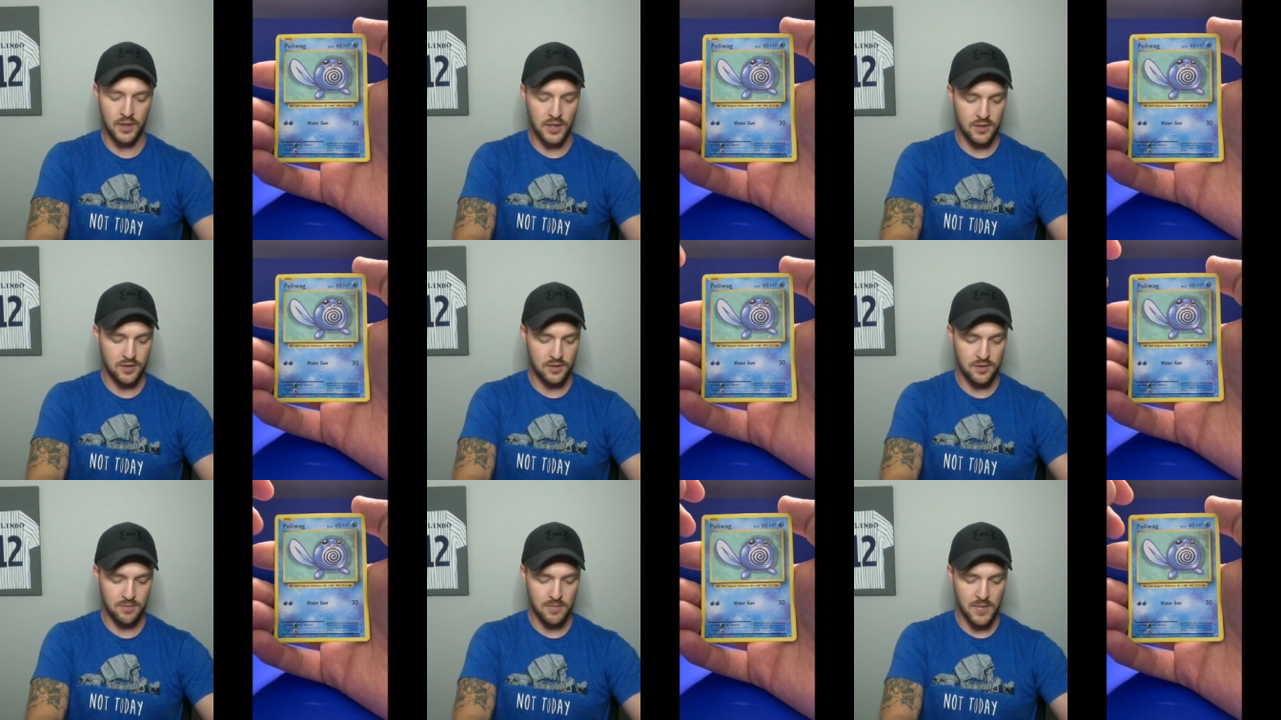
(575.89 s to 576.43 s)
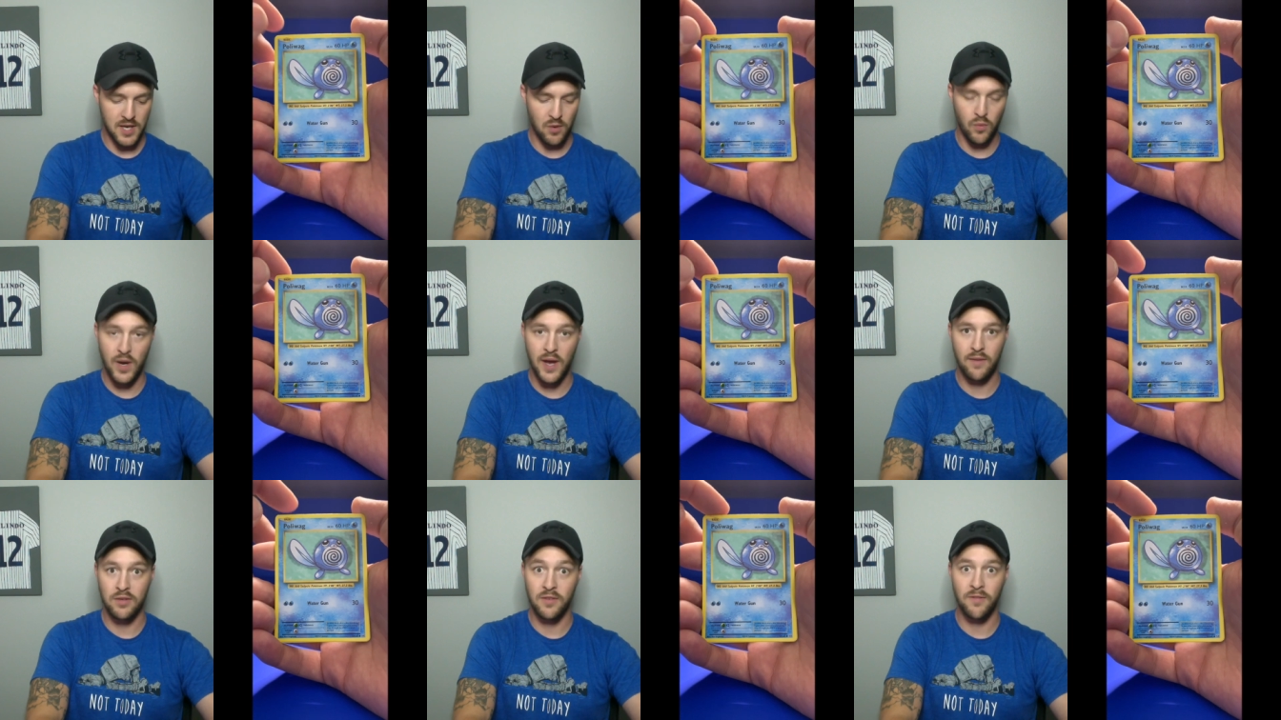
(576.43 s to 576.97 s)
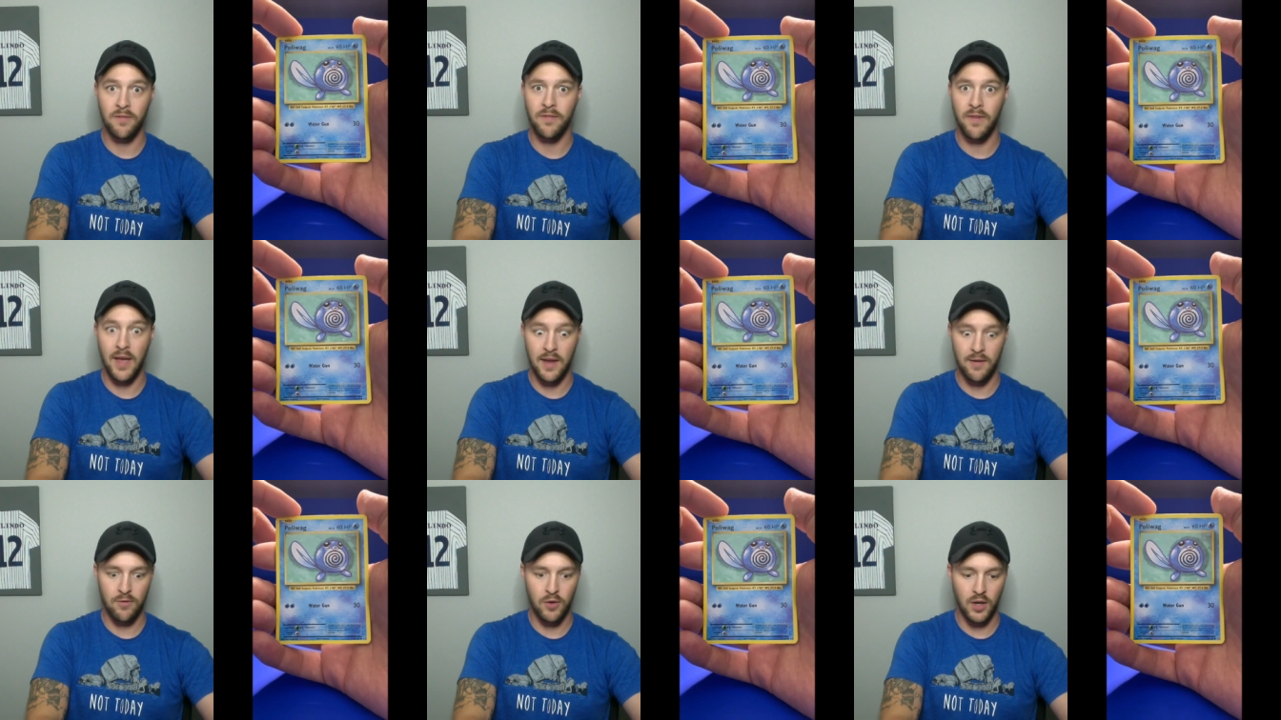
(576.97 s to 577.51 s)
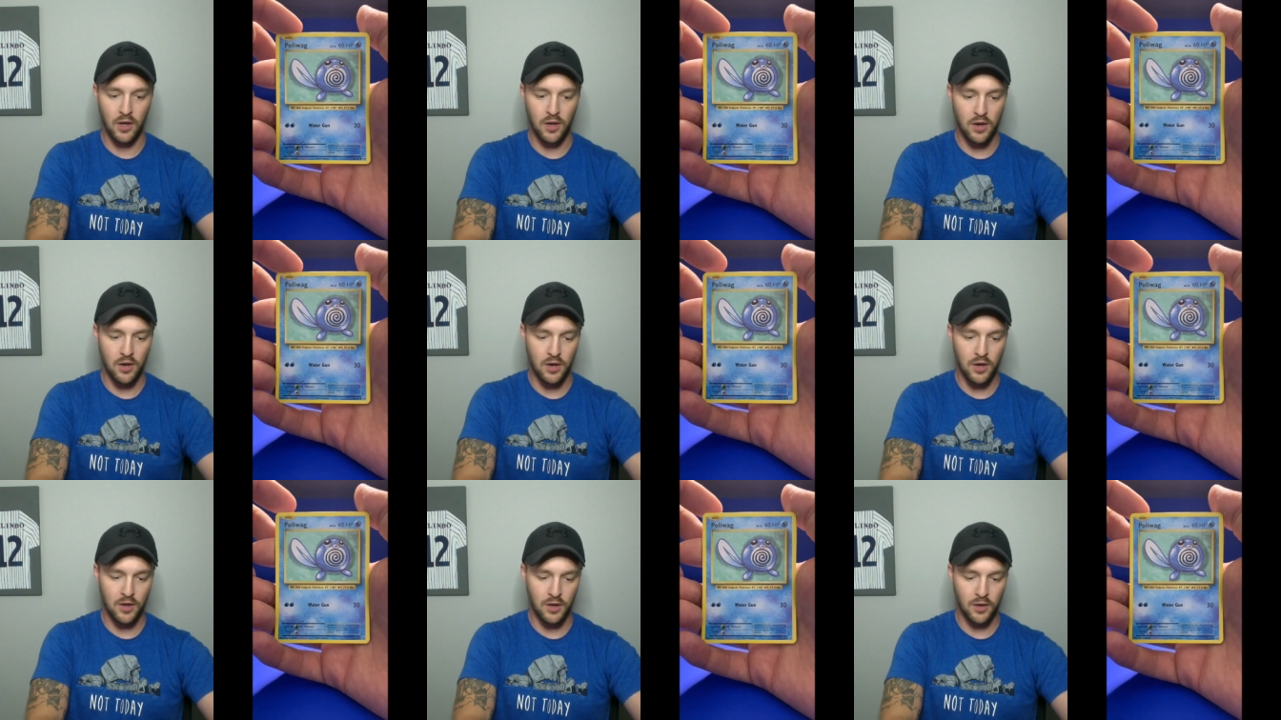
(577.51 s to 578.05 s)
That's my wife's favorite
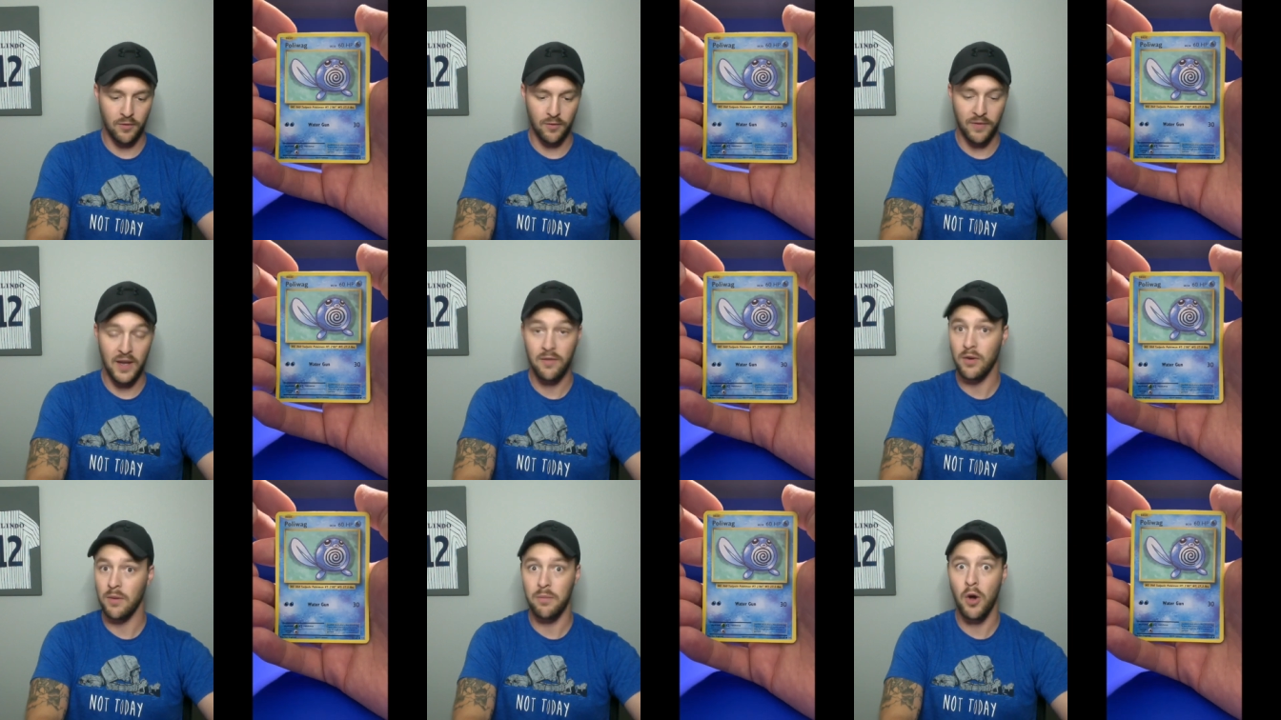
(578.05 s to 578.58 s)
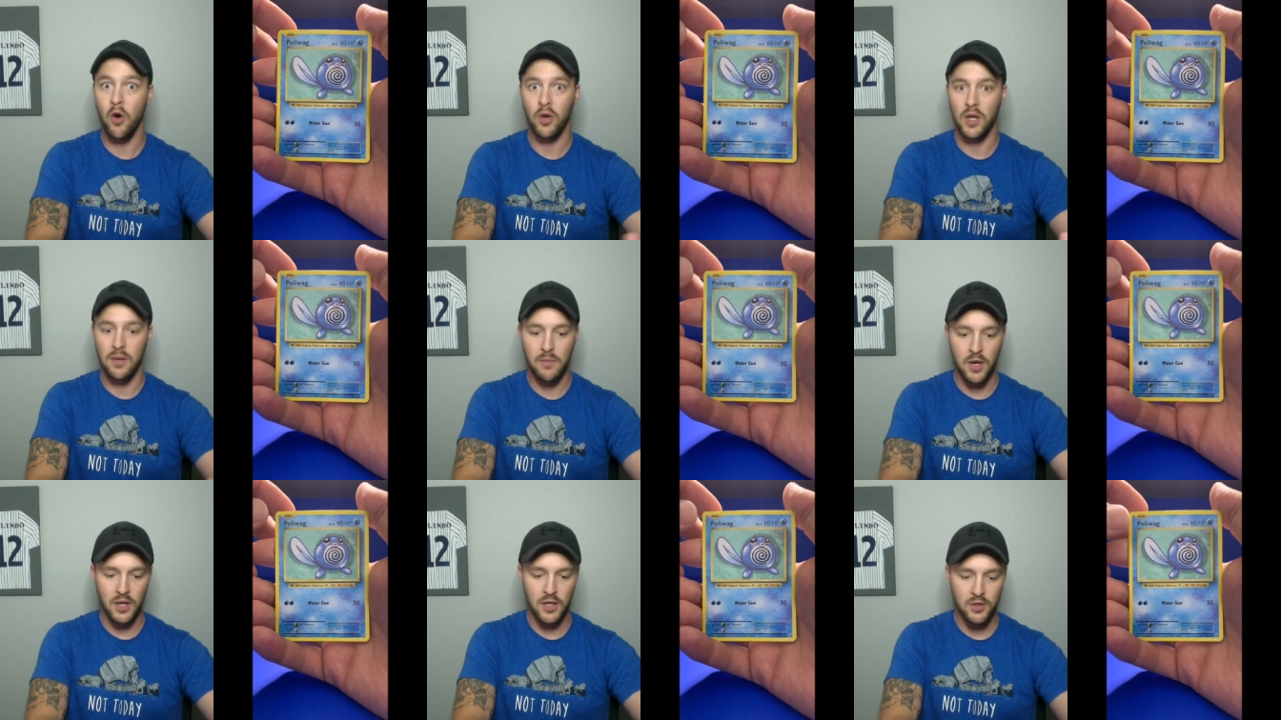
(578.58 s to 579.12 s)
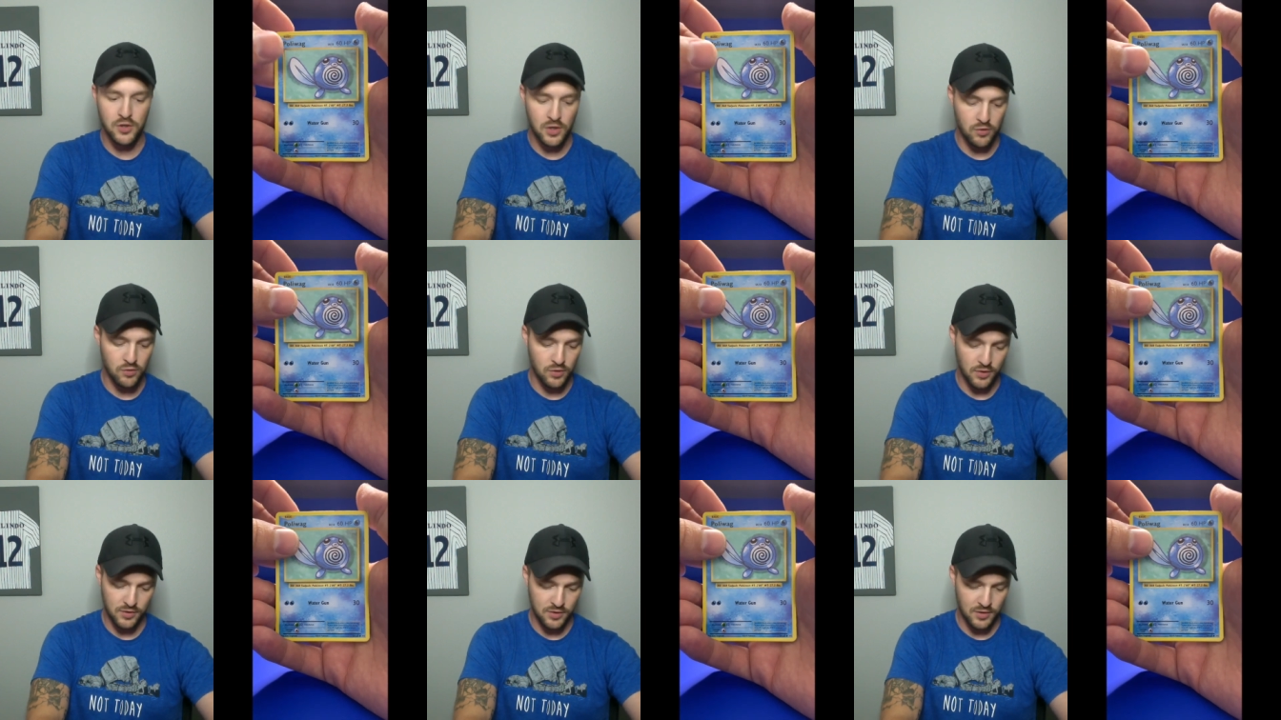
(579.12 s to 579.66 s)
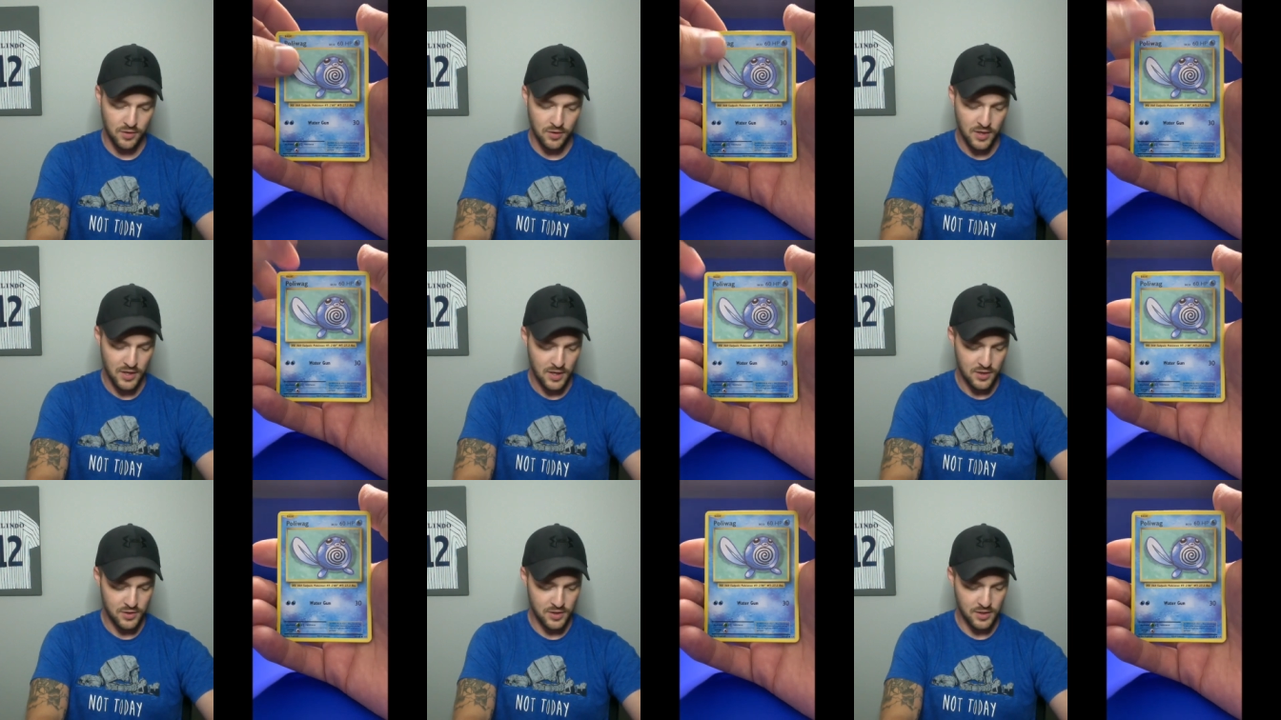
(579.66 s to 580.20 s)
card or favorite Pokemon in general, so
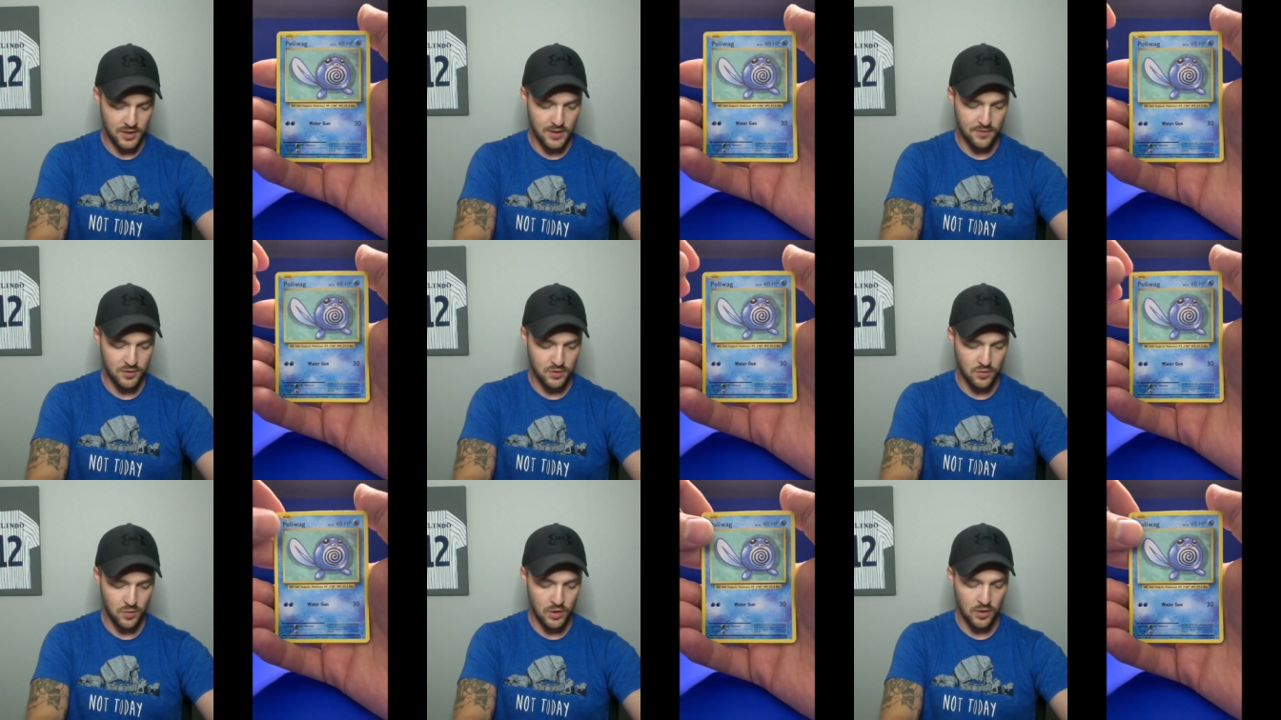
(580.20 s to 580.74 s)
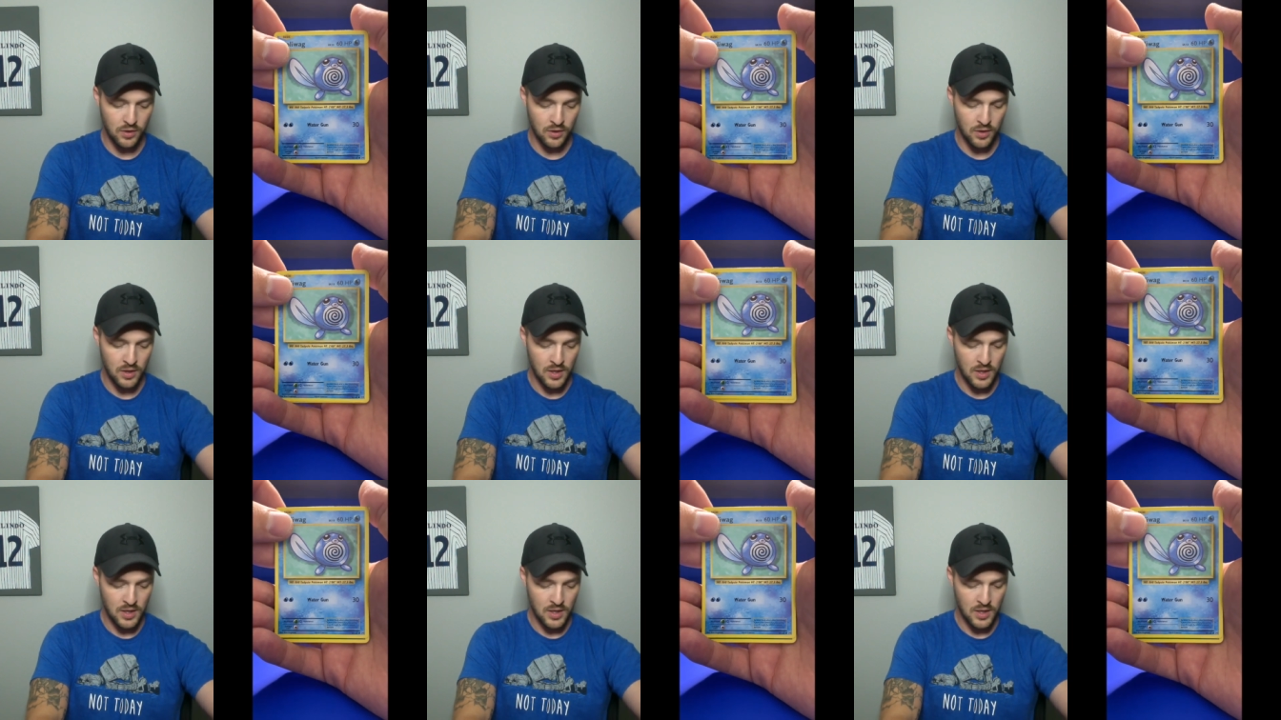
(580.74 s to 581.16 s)
she loves Squirtle.